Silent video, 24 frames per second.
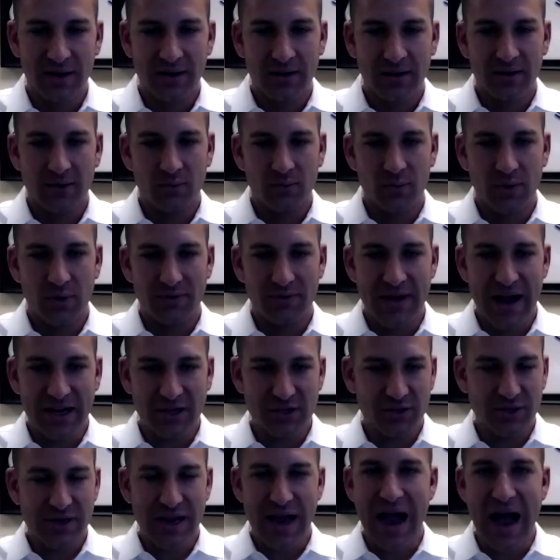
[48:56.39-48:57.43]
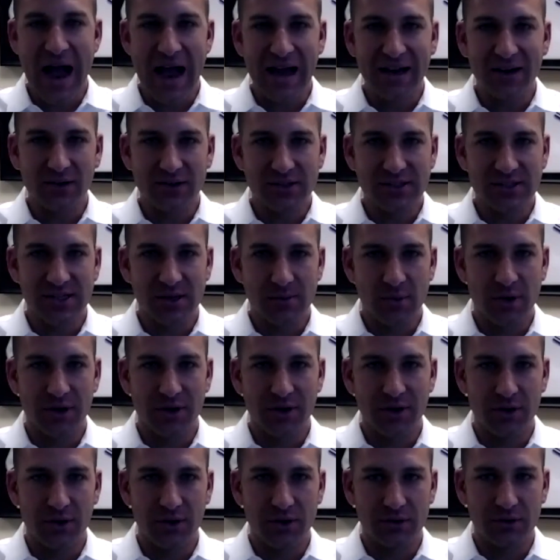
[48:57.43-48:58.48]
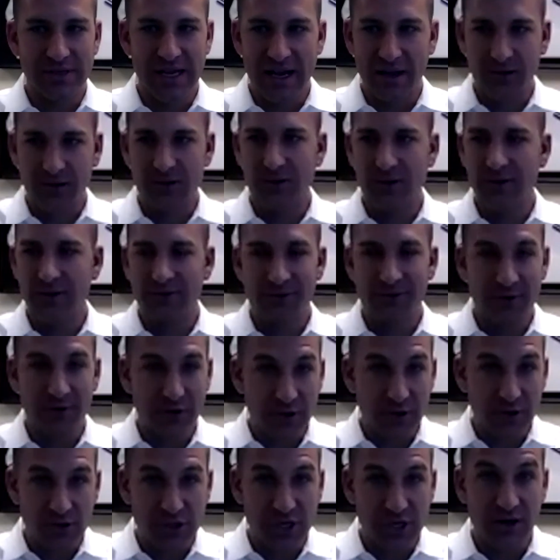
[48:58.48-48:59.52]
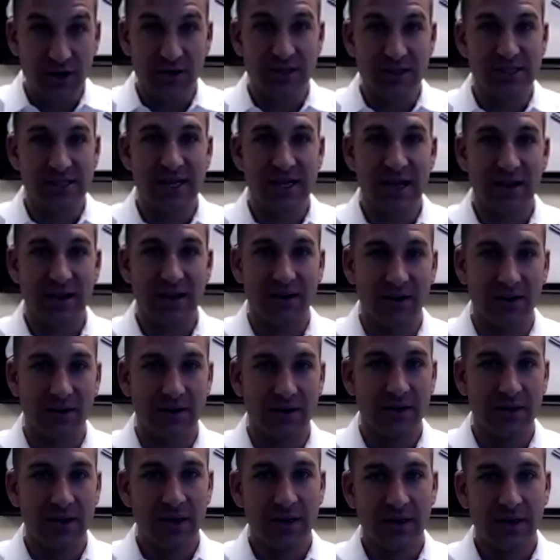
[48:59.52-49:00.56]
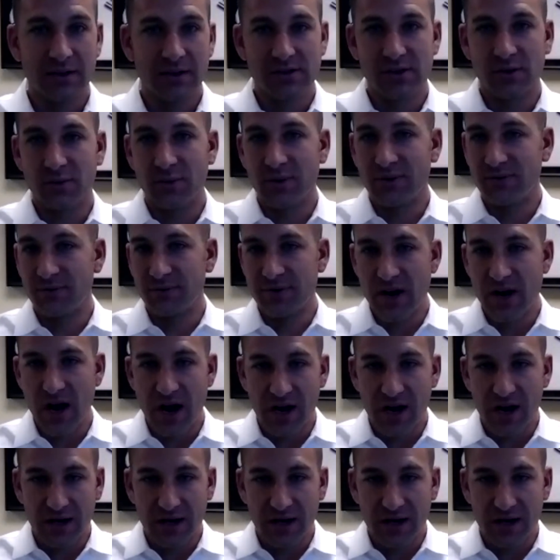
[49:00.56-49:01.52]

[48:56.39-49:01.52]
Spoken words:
We've actually hired someone who's held to the fiduciary standard. So we've knocked out